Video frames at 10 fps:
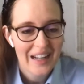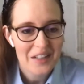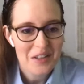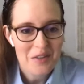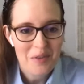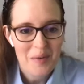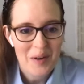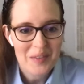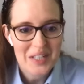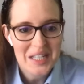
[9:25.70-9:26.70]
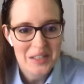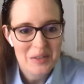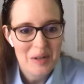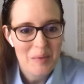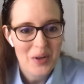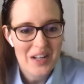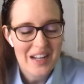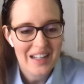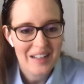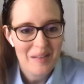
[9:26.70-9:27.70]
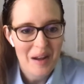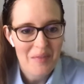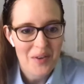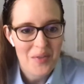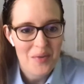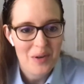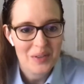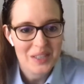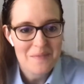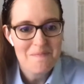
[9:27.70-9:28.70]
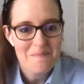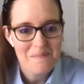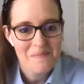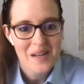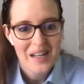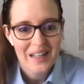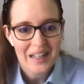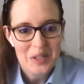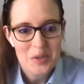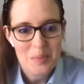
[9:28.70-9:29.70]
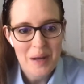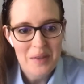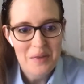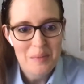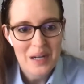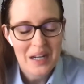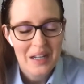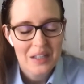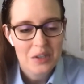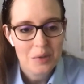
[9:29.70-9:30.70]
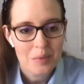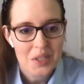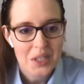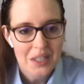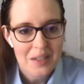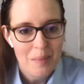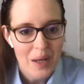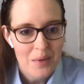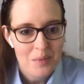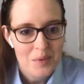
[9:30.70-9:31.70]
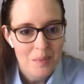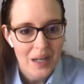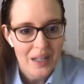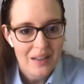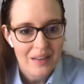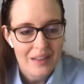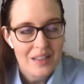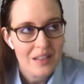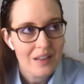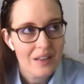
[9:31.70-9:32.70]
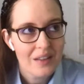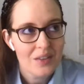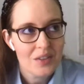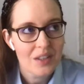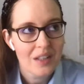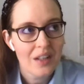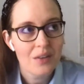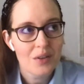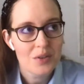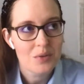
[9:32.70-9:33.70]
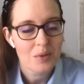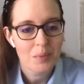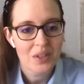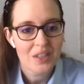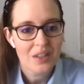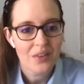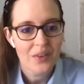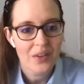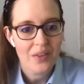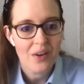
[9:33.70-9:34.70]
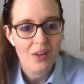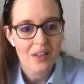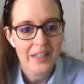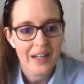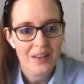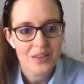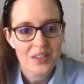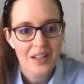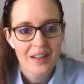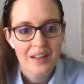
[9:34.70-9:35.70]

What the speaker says: drank a fair amount of tea yesterday morning, and halfway through I was like, I could use a bathroom break. So we checked the bathrooms by, let's see, there's another historic building called the Auld House.